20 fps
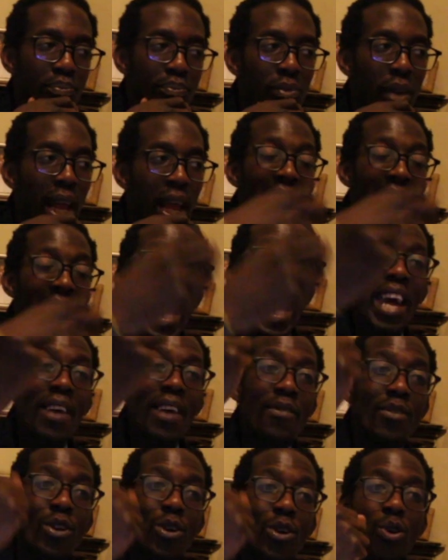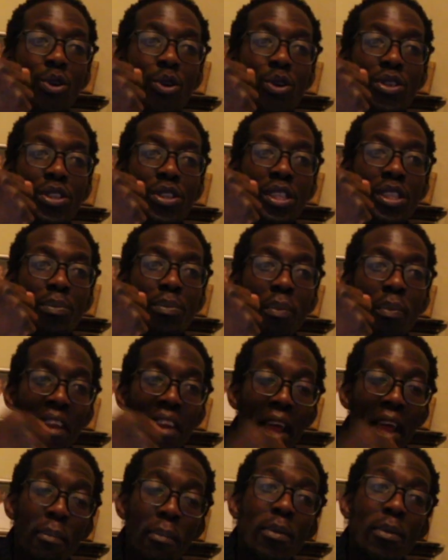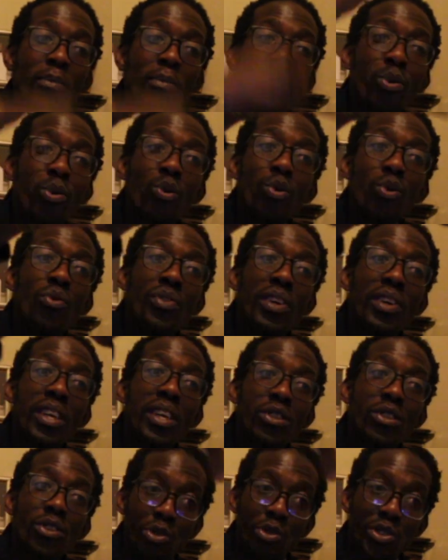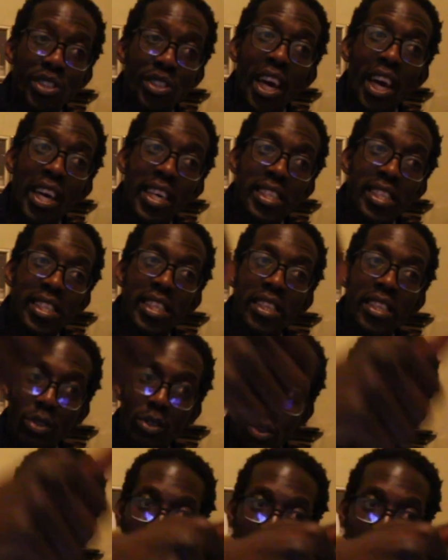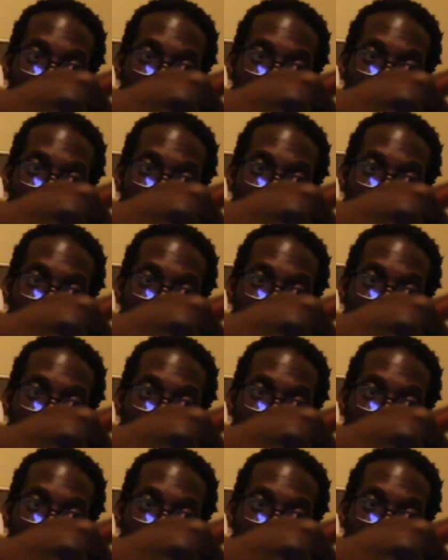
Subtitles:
livelihoods, but I'm improving society, it's a good